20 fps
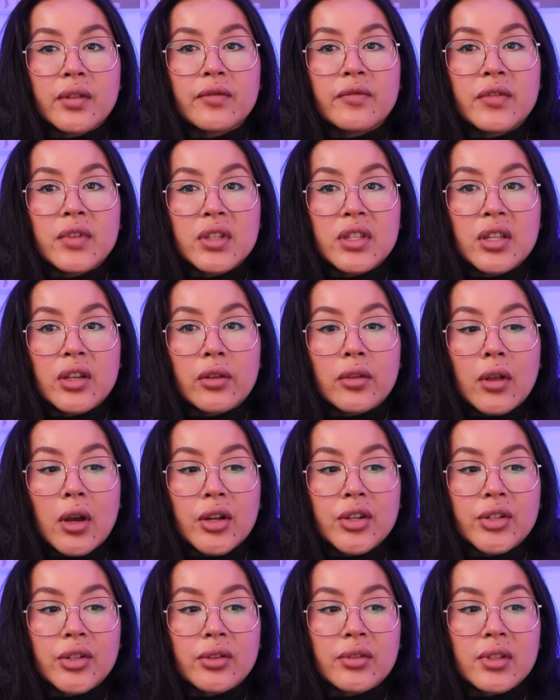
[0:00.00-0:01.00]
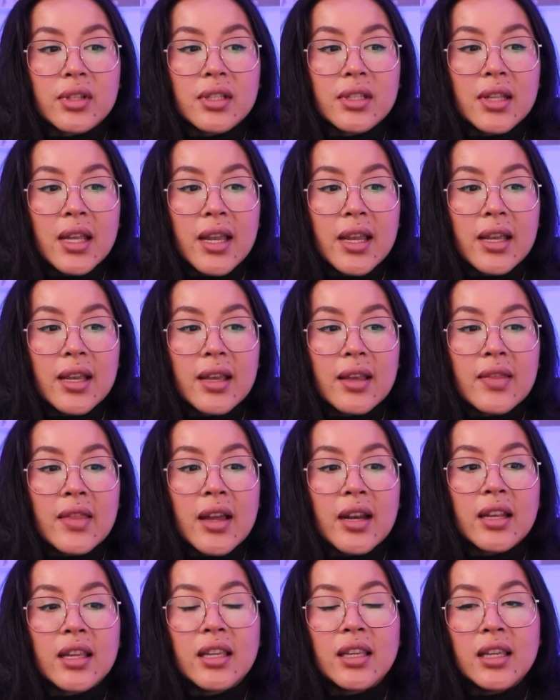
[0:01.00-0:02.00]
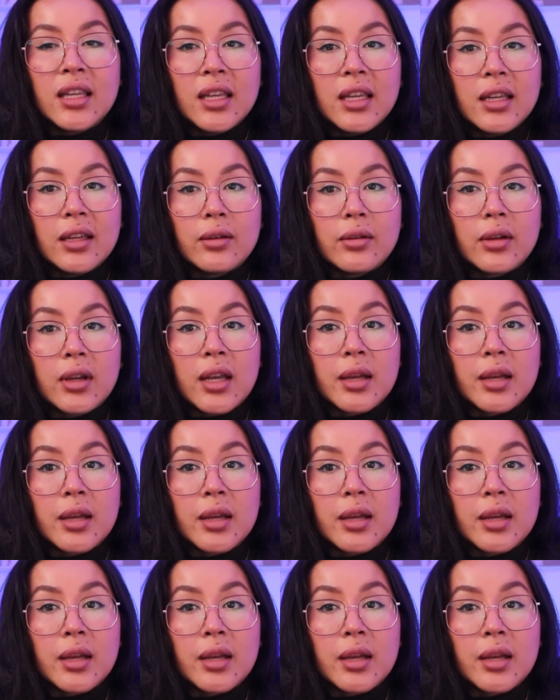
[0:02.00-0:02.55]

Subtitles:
of physiological state that he